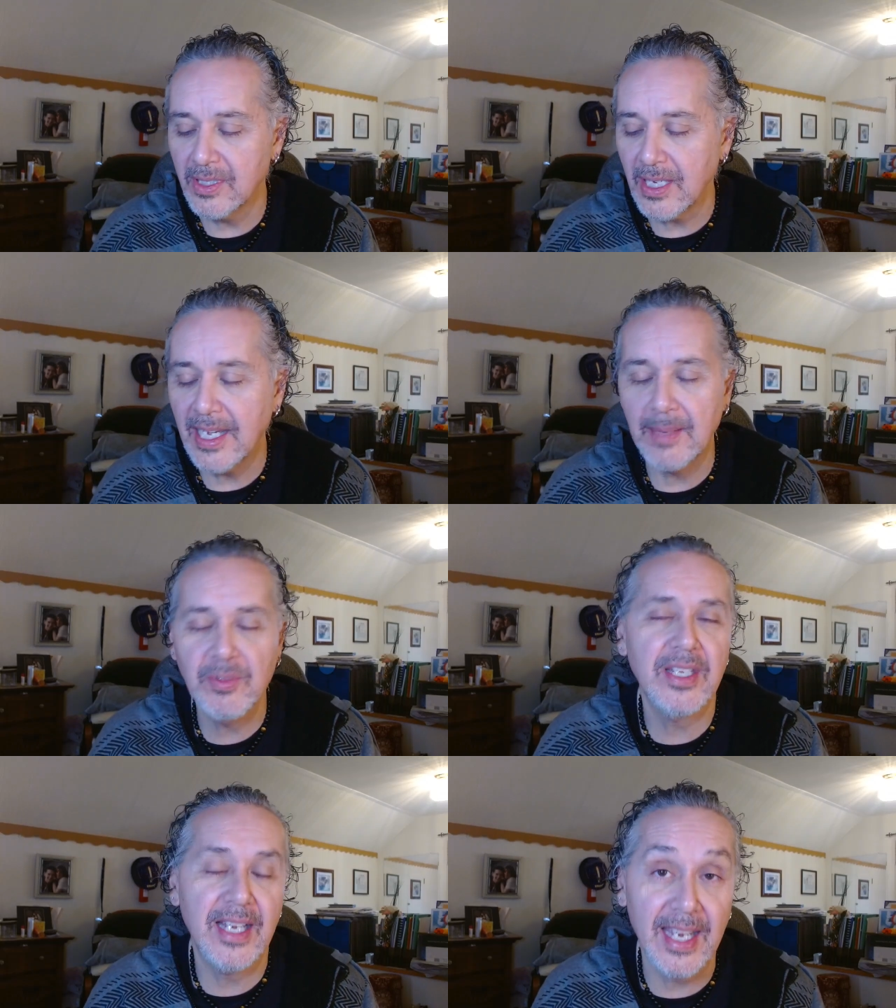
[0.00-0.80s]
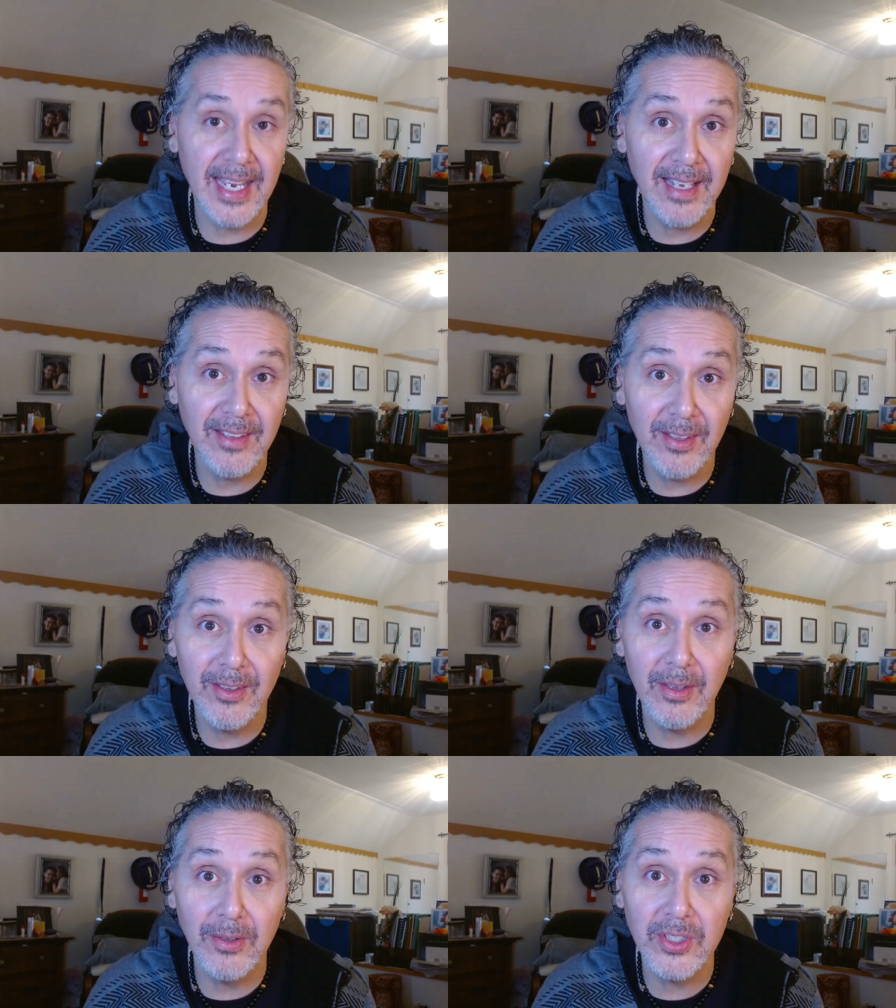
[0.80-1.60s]
times that I had
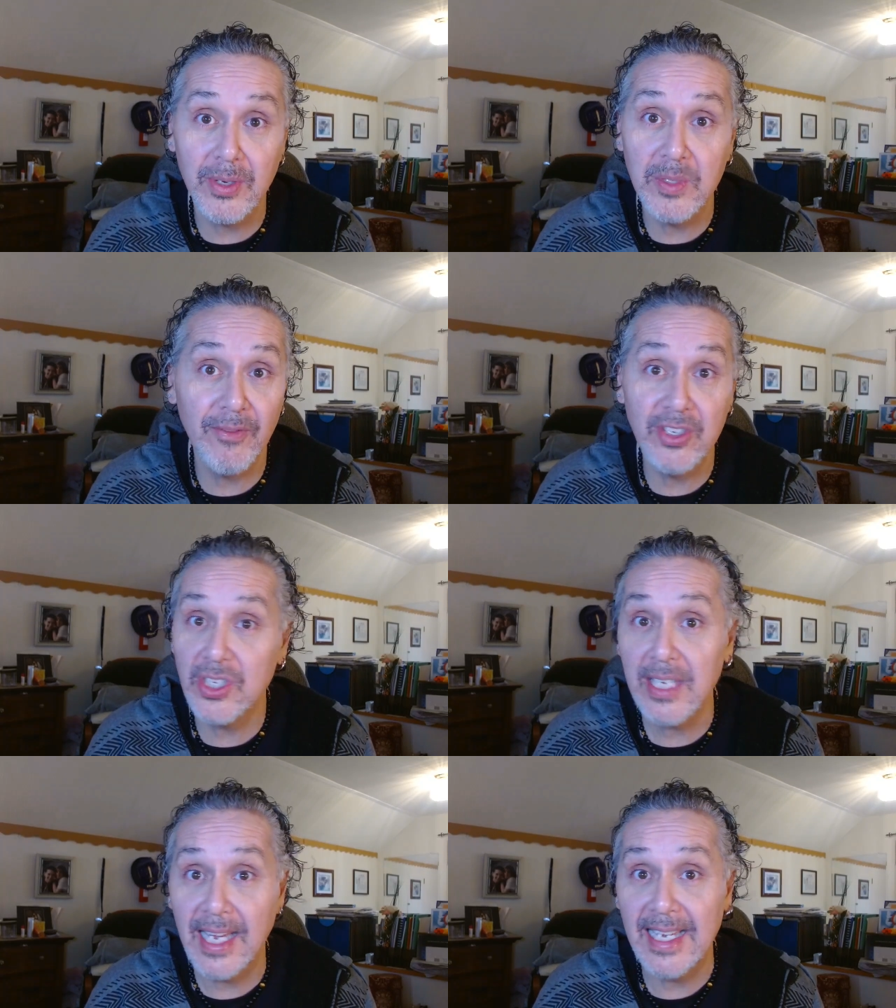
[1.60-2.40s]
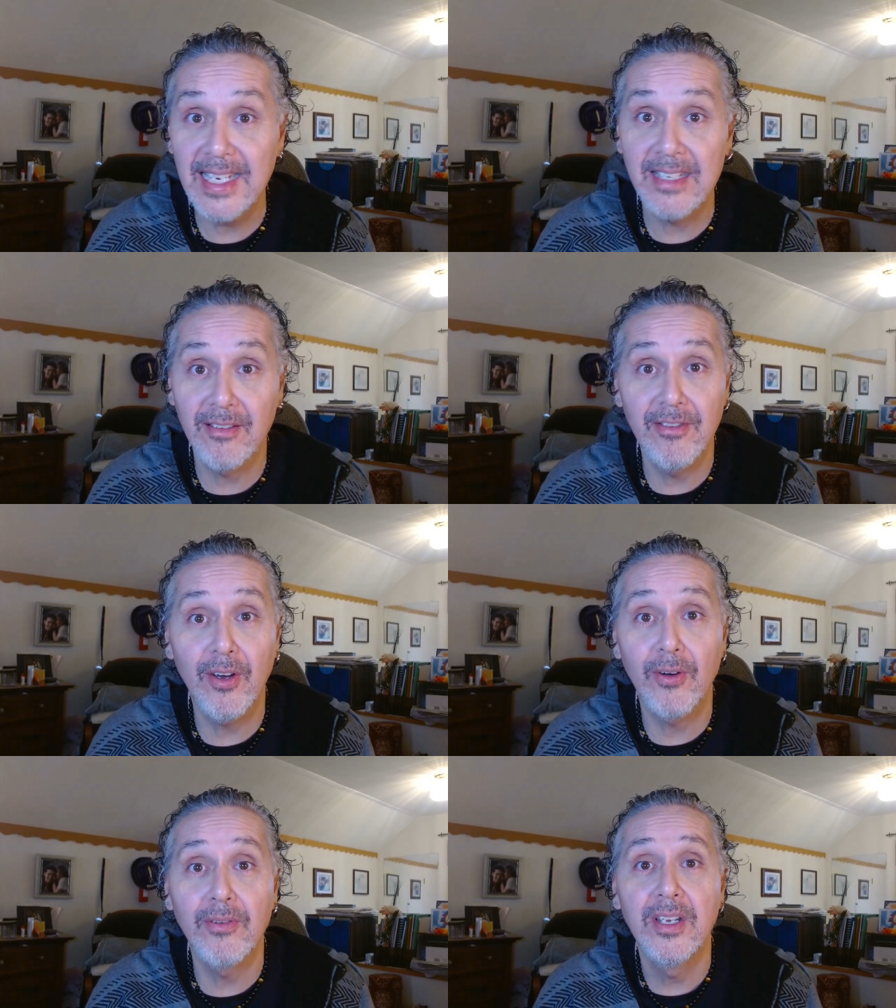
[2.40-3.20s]
those dreams and vision, I didn't
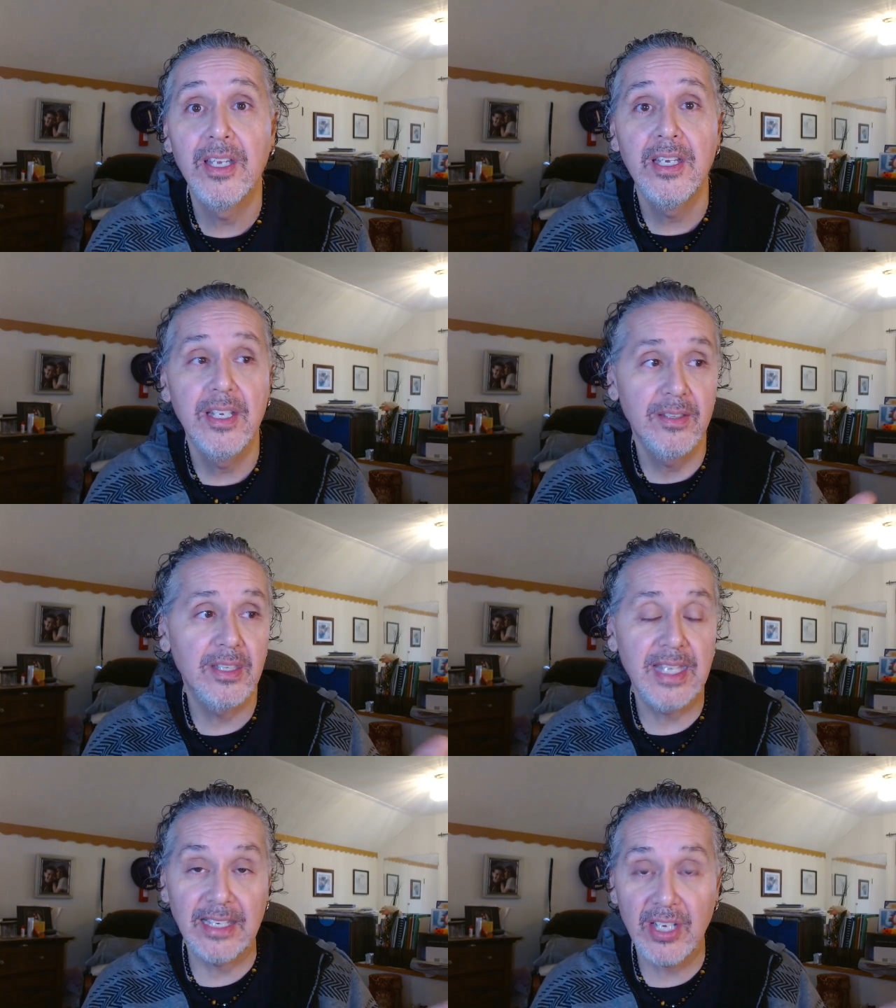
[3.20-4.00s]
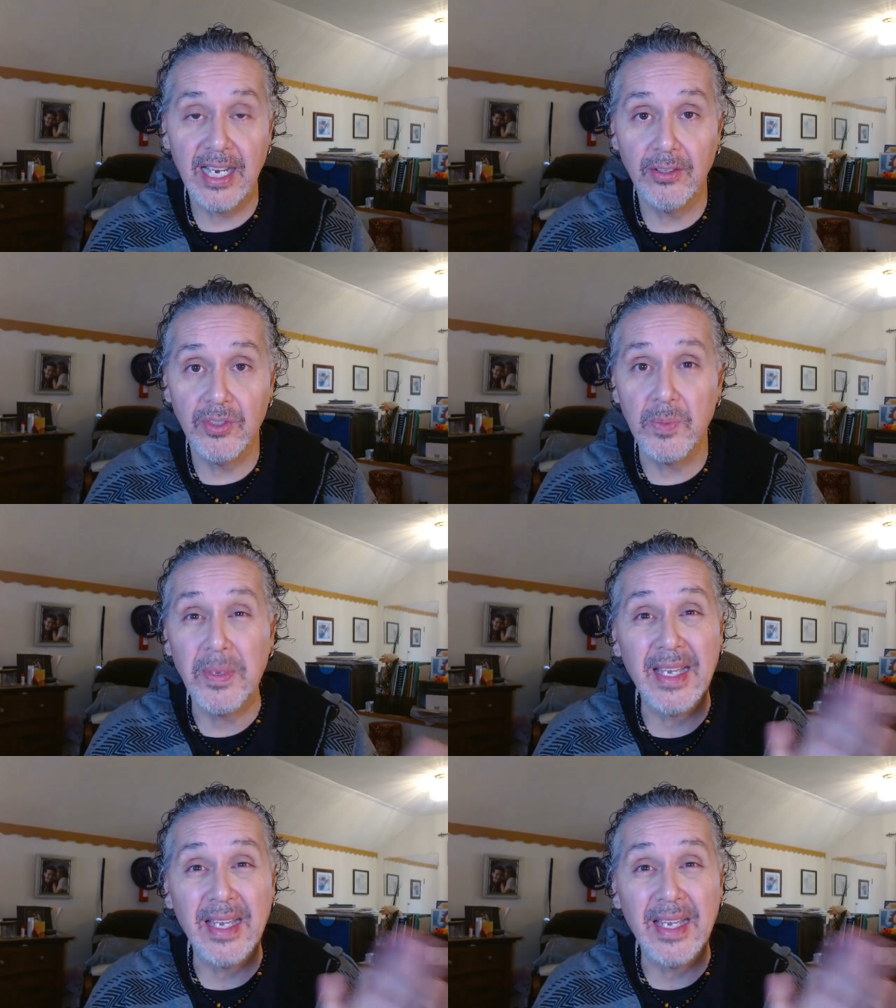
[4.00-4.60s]
know that that child was me.